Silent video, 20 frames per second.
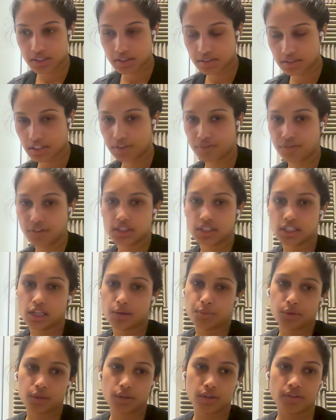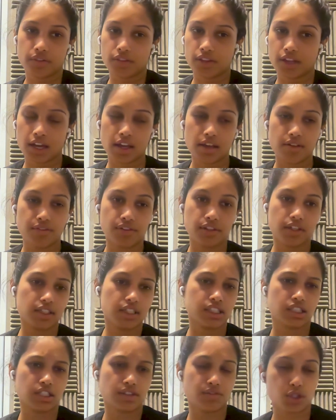Like for example, I feel like
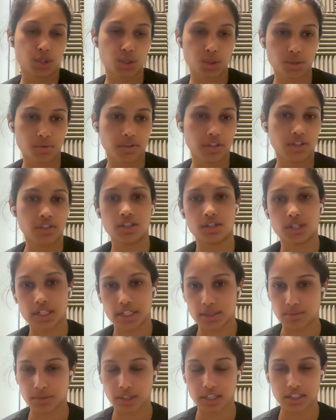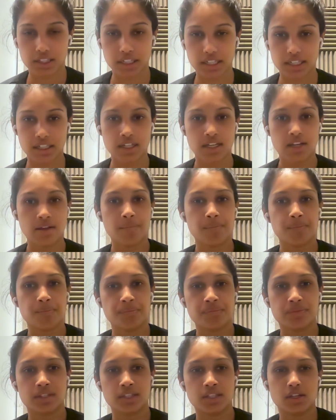that's even true with Ethereum, right? Like
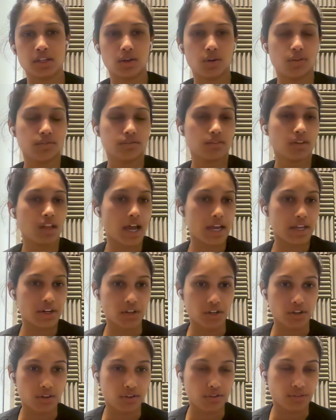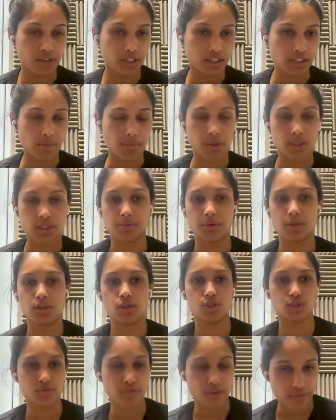Lido, for example, has been
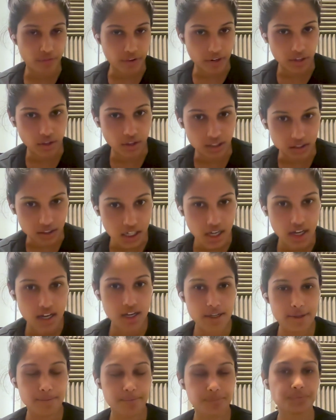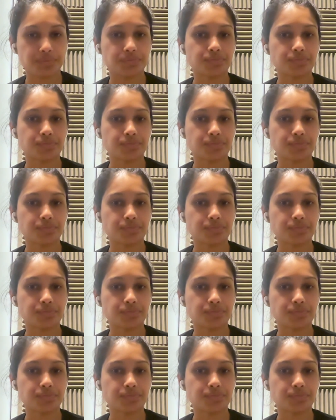used for a very long time,